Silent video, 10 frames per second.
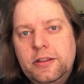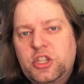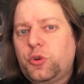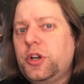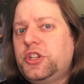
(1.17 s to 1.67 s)

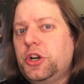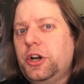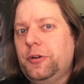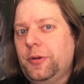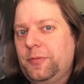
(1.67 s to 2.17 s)
So
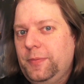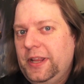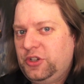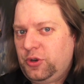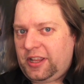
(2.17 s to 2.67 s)
return with
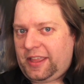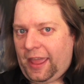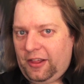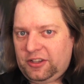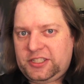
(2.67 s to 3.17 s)
me to a
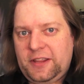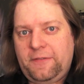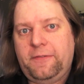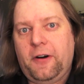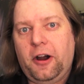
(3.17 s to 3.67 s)
galaxy
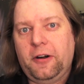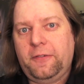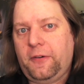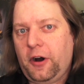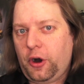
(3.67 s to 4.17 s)
far,
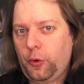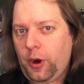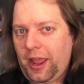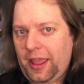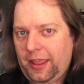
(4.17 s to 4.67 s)
far
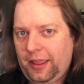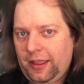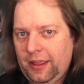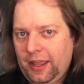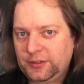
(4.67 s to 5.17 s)
away
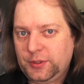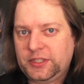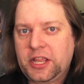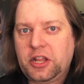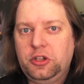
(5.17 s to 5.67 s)
as we
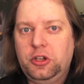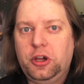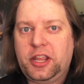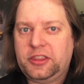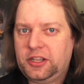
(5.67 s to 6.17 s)
take a
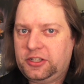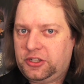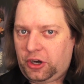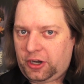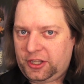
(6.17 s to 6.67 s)
look at the
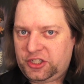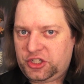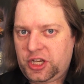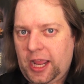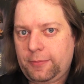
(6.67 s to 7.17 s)

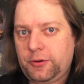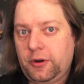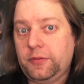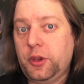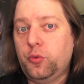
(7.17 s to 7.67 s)
darkest
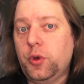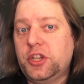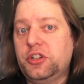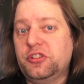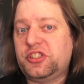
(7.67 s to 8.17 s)
chapter of the
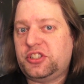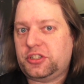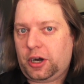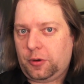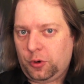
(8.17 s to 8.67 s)
original
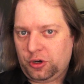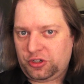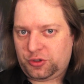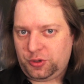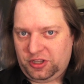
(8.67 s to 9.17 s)
Star
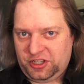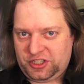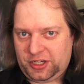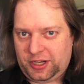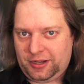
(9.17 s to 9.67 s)
Wars
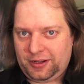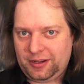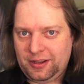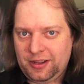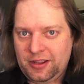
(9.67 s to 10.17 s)
trilogy,
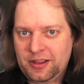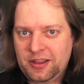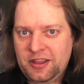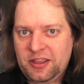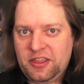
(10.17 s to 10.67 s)

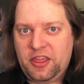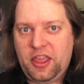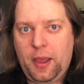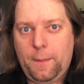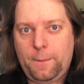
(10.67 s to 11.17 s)

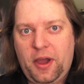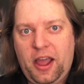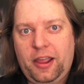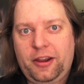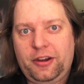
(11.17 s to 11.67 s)
The
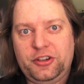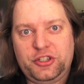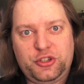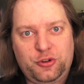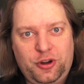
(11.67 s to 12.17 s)
Empire
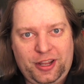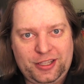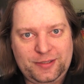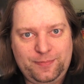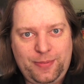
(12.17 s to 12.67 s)

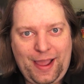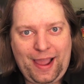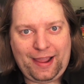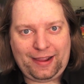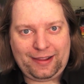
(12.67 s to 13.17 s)
Strikes Back.